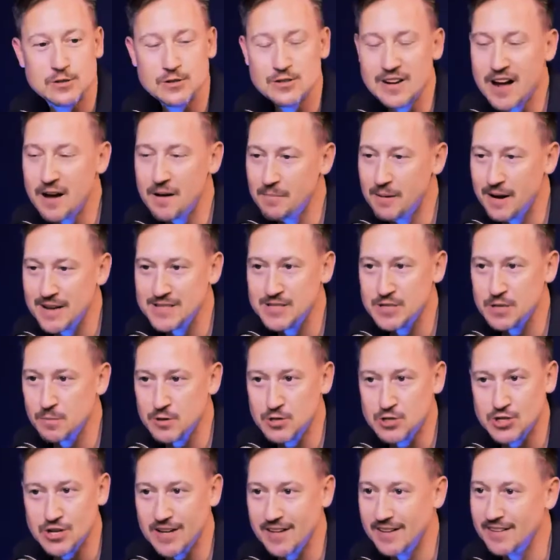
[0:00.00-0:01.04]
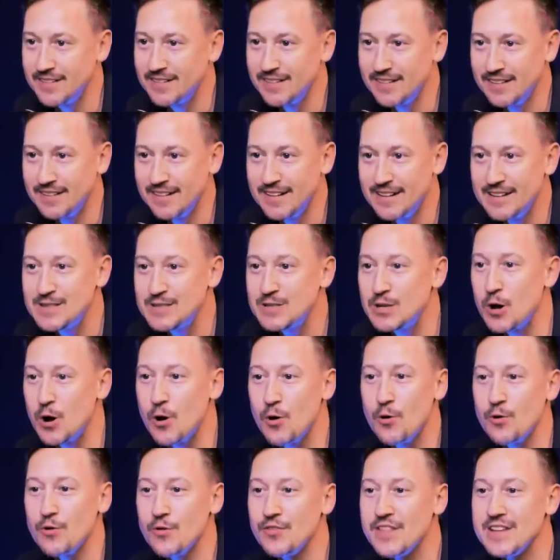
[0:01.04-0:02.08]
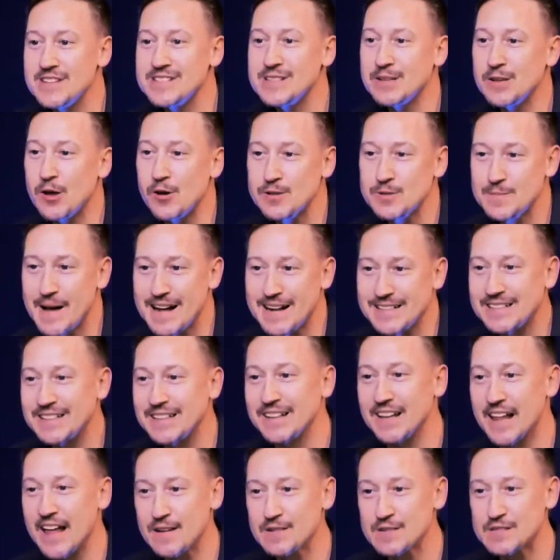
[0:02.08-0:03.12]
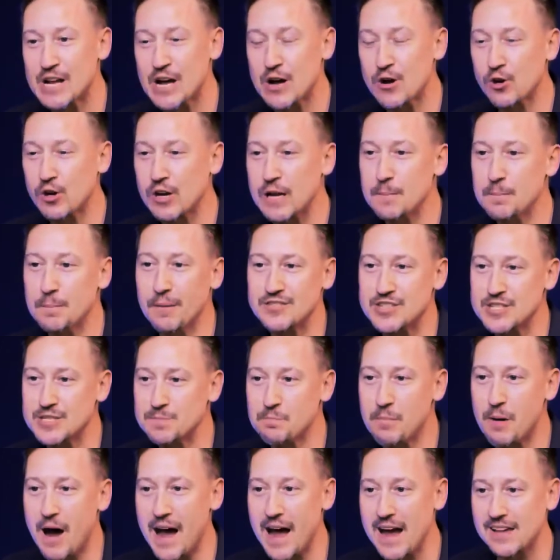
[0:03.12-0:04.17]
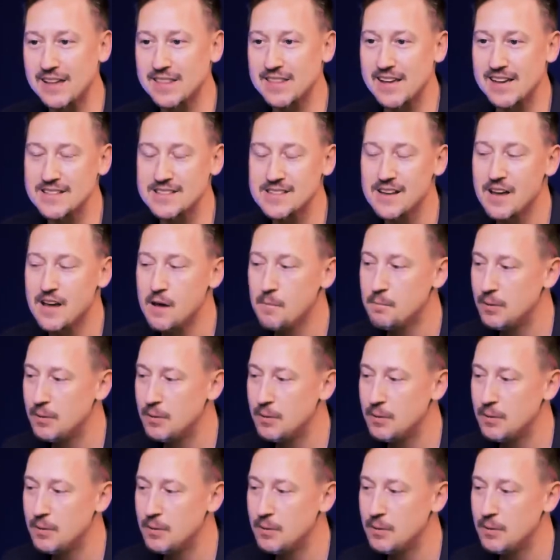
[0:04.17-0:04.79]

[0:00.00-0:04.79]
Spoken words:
Do not buy stupid shit. So this goes back to the lifestyle creep of just buying things.